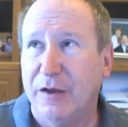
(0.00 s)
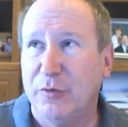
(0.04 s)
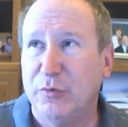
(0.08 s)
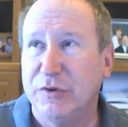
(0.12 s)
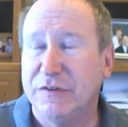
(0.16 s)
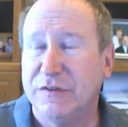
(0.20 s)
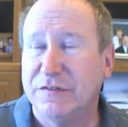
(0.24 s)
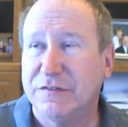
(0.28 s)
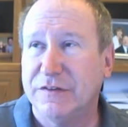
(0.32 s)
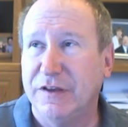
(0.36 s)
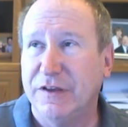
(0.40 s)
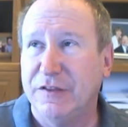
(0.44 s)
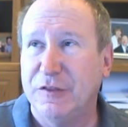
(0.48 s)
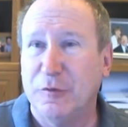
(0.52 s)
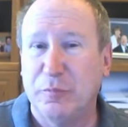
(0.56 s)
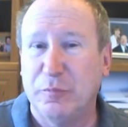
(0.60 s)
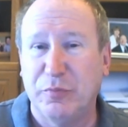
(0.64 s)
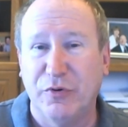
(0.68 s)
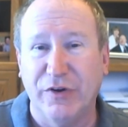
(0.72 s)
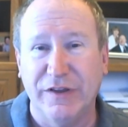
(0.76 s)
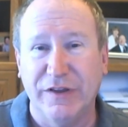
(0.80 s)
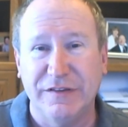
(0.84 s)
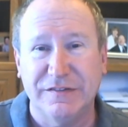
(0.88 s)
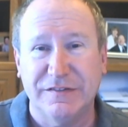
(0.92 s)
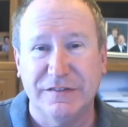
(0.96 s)
would say the
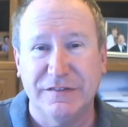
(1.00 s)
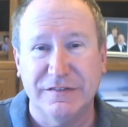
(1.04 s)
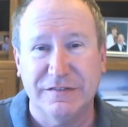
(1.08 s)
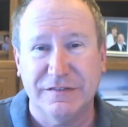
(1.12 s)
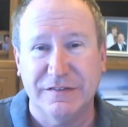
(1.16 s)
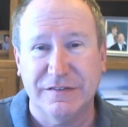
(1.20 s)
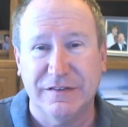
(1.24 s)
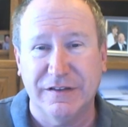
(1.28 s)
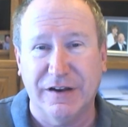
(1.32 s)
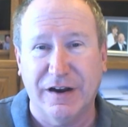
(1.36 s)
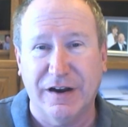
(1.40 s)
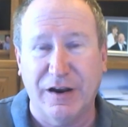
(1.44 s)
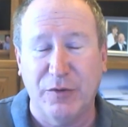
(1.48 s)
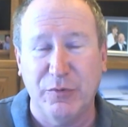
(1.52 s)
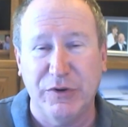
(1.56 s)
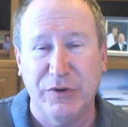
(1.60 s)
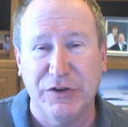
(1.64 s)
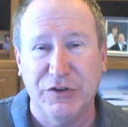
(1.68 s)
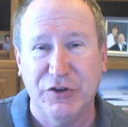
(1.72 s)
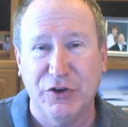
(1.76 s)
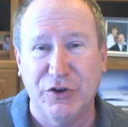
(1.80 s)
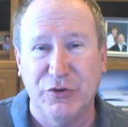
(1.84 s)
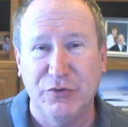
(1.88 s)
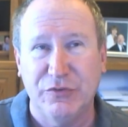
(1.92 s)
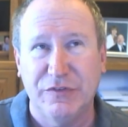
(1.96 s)
places that I
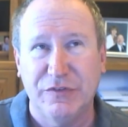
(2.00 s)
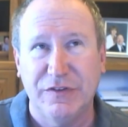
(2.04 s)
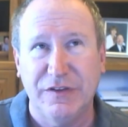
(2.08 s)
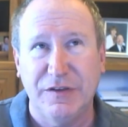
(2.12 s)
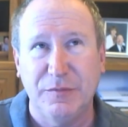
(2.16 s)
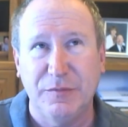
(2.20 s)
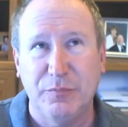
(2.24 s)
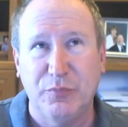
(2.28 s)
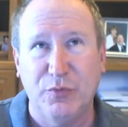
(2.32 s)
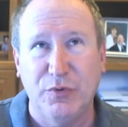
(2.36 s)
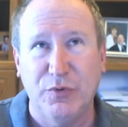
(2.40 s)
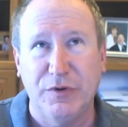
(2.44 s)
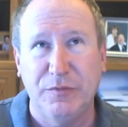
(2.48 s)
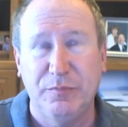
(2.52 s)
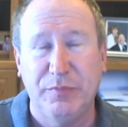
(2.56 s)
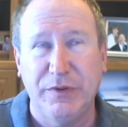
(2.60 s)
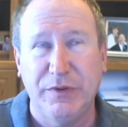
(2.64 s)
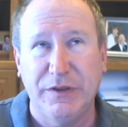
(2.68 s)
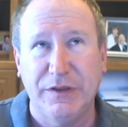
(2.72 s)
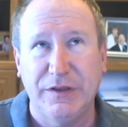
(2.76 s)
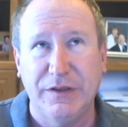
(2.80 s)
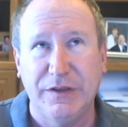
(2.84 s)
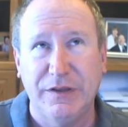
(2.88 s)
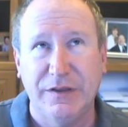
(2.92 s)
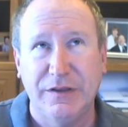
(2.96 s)
would go deep would
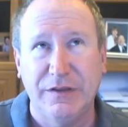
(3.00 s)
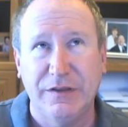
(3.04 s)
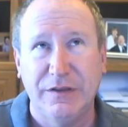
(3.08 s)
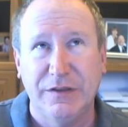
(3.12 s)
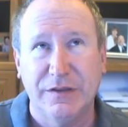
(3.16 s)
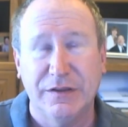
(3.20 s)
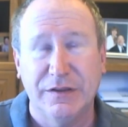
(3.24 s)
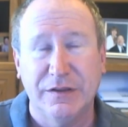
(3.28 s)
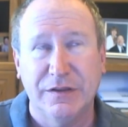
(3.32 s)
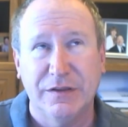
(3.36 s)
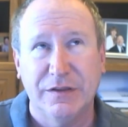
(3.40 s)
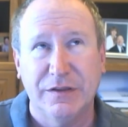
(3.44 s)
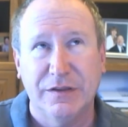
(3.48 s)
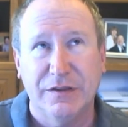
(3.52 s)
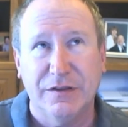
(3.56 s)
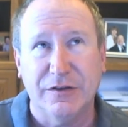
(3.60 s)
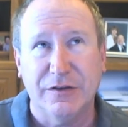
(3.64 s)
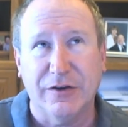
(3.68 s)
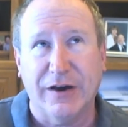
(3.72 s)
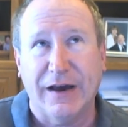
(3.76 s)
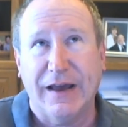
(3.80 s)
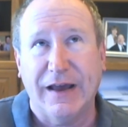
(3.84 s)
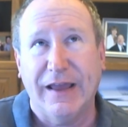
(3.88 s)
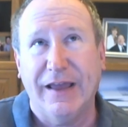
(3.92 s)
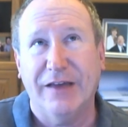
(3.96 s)
be,
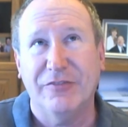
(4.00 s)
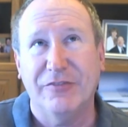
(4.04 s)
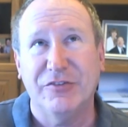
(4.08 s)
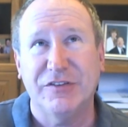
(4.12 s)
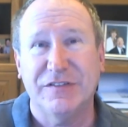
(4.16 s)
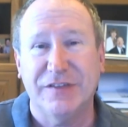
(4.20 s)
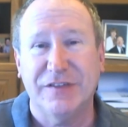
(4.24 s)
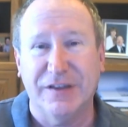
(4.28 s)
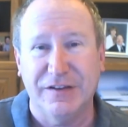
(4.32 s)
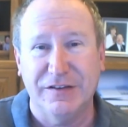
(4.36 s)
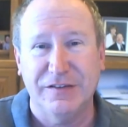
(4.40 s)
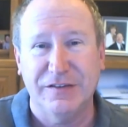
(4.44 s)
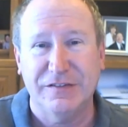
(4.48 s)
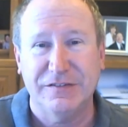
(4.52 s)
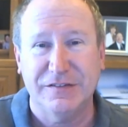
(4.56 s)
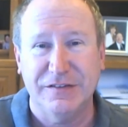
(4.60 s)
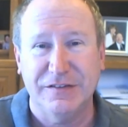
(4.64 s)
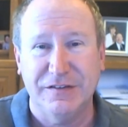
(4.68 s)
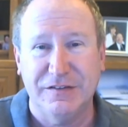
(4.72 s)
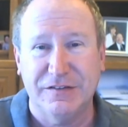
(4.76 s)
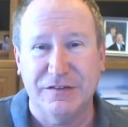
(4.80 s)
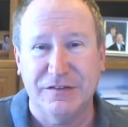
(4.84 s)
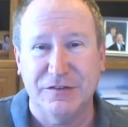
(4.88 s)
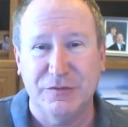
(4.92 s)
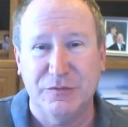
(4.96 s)
I have a
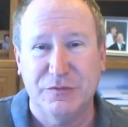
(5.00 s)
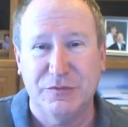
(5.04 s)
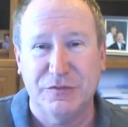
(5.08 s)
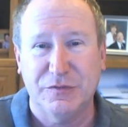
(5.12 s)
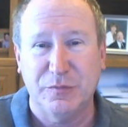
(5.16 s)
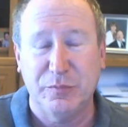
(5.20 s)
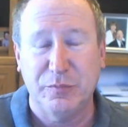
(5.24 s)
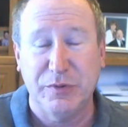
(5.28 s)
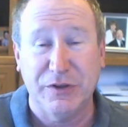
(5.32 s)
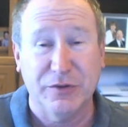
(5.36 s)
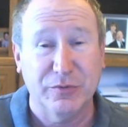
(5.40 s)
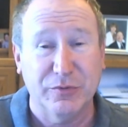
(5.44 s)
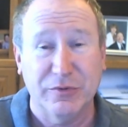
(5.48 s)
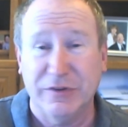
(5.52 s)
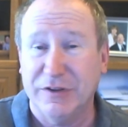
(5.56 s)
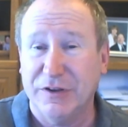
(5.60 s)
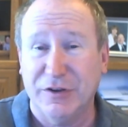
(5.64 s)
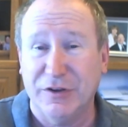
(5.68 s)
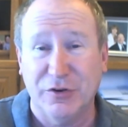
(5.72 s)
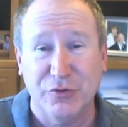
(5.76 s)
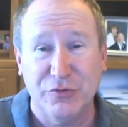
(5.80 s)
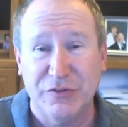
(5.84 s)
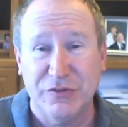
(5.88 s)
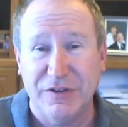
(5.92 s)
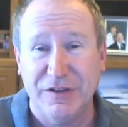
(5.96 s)
tendency to be able to
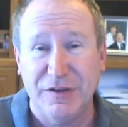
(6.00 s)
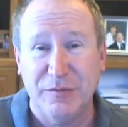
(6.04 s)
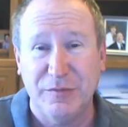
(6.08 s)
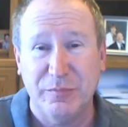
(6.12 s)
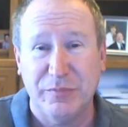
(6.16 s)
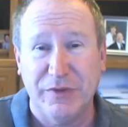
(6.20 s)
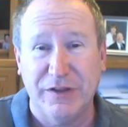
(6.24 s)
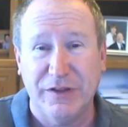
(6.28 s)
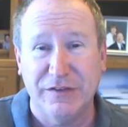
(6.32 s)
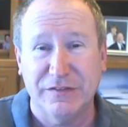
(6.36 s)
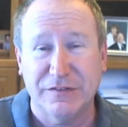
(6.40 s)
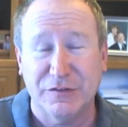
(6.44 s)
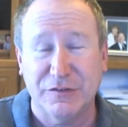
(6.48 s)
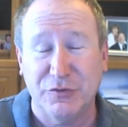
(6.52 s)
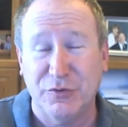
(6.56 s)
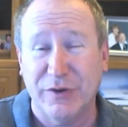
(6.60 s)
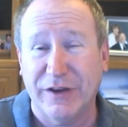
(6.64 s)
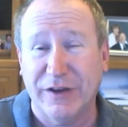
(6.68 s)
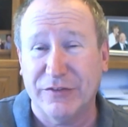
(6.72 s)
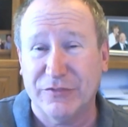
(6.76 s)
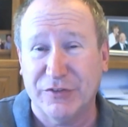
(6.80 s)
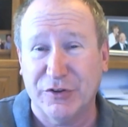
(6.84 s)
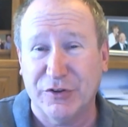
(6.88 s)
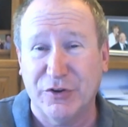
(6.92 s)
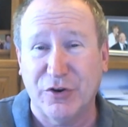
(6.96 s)
go deep, and so you
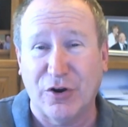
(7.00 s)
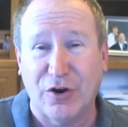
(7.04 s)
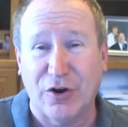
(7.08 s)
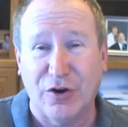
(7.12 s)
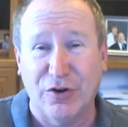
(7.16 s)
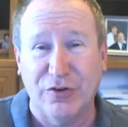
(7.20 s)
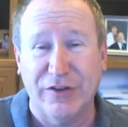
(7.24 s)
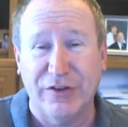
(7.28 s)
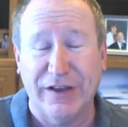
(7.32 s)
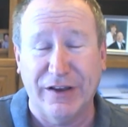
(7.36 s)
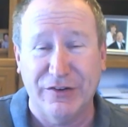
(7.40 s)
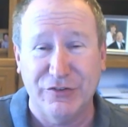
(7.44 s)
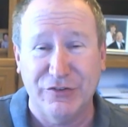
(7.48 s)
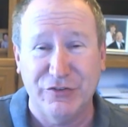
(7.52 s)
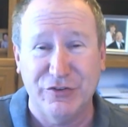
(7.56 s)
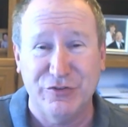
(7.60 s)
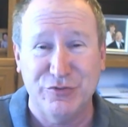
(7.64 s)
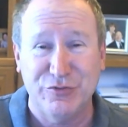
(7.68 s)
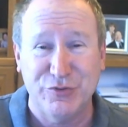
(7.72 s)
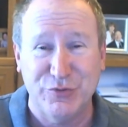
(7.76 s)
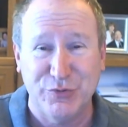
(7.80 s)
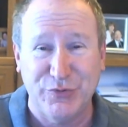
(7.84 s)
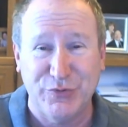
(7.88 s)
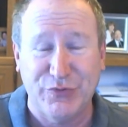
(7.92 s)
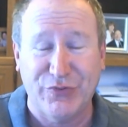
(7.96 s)
have to guard how you
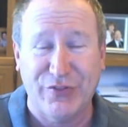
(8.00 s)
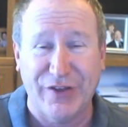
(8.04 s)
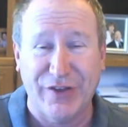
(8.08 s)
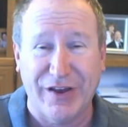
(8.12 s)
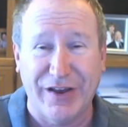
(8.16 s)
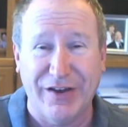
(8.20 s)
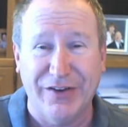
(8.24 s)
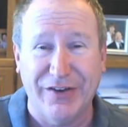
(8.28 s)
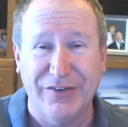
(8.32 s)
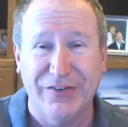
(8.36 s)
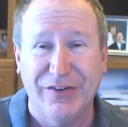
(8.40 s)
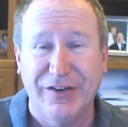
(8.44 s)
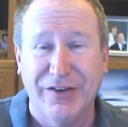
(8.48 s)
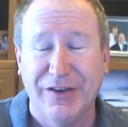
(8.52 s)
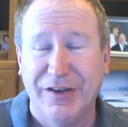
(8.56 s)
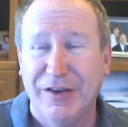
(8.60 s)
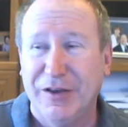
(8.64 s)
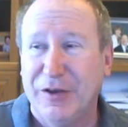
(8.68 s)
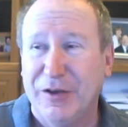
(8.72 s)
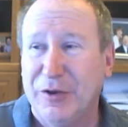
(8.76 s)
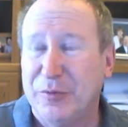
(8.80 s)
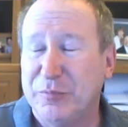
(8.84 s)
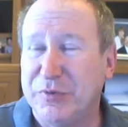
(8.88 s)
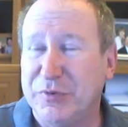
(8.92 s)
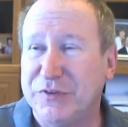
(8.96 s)
use that.
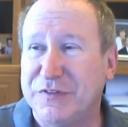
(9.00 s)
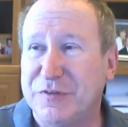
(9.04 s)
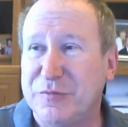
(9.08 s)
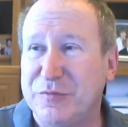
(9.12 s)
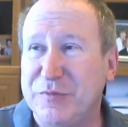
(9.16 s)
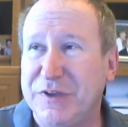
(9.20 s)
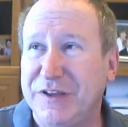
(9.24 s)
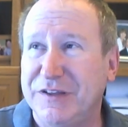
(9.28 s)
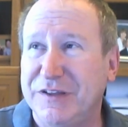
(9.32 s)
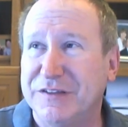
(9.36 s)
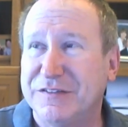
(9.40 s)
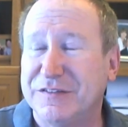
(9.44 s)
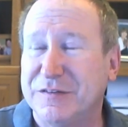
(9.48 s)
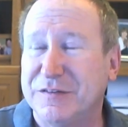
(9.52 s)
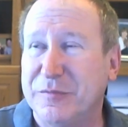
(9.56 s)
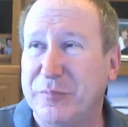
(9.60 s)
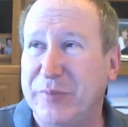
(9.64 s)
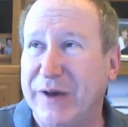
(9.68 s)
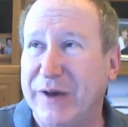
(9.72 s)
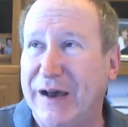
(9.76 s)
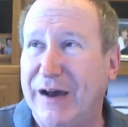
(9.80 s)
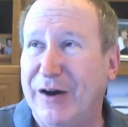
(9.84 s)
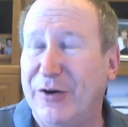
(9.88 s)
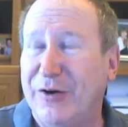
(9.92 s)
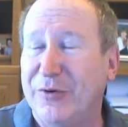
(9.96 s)
But to me, it's
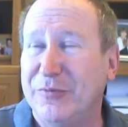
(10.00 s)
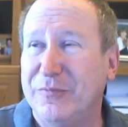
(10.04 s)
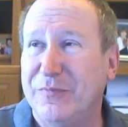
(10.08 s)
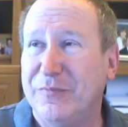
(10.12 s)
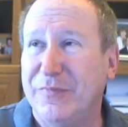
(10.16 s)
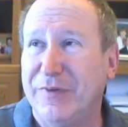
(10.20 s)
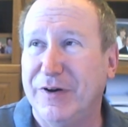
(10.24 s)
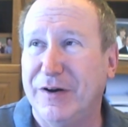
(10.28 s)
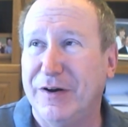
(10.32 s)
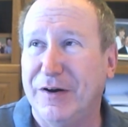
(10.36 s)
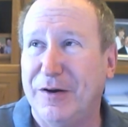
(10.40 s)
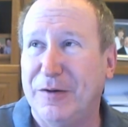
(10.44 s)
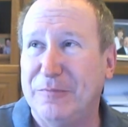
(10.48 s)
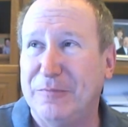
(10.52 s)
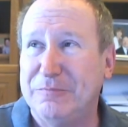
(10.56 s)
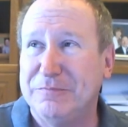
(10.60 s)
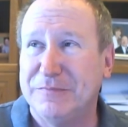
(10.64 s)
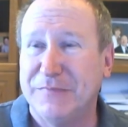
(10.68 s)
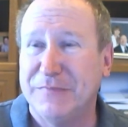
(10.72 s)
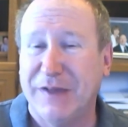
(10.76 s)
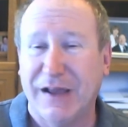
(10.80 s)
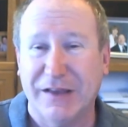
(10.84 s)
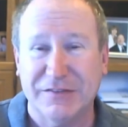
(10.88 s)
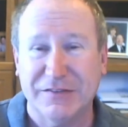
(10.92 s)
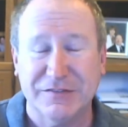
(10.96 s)
about
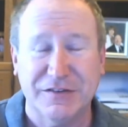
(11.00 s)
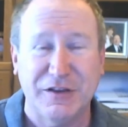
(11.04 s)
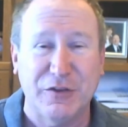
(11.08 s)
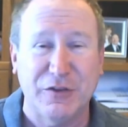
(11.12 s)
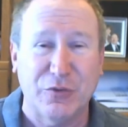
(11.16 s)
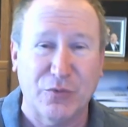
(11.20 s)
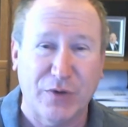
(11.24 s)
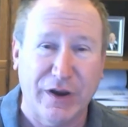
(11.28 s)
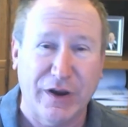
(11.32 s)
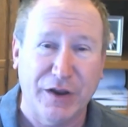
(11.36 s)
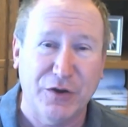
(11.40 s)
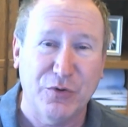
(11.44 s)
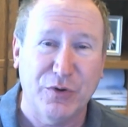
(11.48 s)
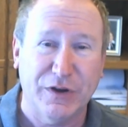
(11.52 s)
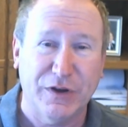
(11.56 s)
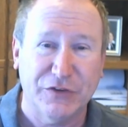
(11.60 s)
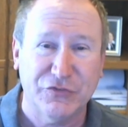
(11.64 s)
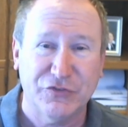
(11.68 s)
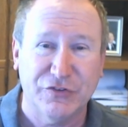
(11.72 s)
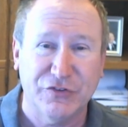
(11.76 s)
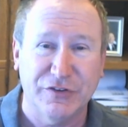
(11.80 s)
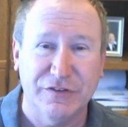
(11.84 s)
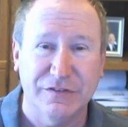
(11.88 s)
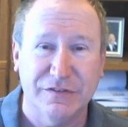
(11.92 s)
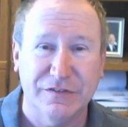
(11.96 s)
asking the right
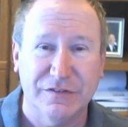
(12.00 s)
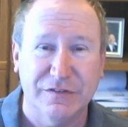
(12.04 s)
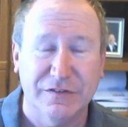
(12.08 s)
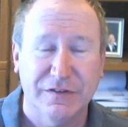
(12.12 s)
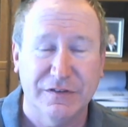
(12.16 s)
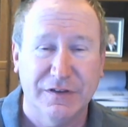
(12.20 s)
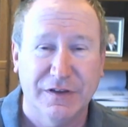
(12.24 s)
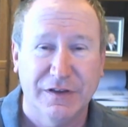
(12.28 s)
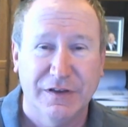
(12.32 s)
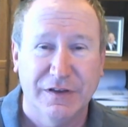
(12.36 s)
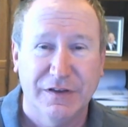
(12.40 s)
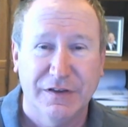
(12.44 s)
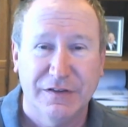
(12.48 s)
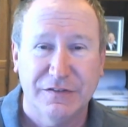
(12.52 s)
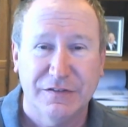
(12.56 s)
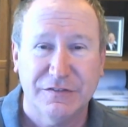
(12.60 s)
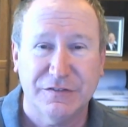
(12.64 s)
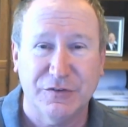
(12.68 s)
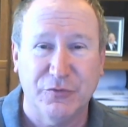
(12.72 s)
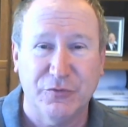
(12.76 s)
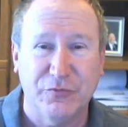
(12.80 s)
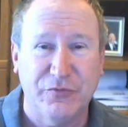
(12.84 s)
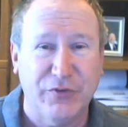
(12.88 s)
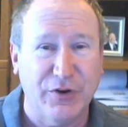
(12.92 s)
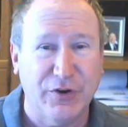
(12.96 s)
questions.
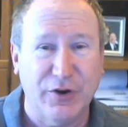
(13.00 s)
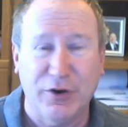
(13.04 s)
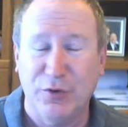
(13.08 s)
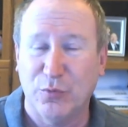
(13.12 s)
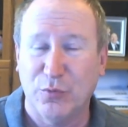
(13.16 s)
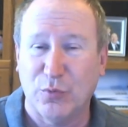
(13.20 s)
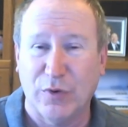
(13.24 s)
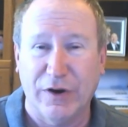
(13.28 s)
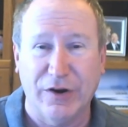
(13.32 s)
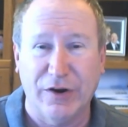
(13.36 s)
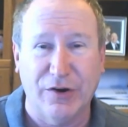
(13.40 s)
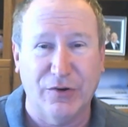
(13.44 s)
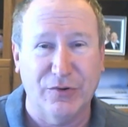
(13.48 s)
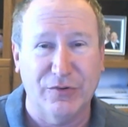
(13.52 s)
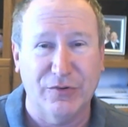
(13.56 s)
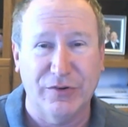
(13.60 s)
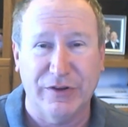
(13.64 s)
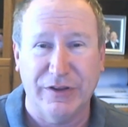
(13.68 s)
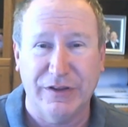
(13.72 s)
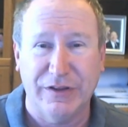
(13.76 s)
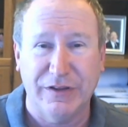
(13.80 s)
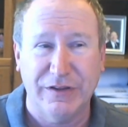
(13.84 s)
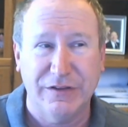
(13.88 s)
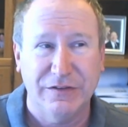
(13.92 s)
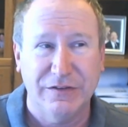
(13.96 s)
So very
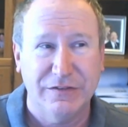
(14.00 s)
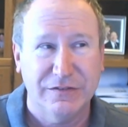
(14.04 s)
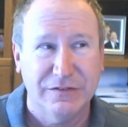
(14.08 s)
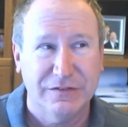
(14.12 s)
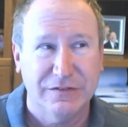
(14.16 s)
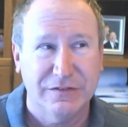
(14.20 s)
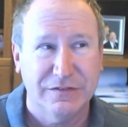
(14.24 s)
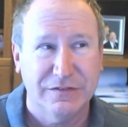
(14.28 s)
rarely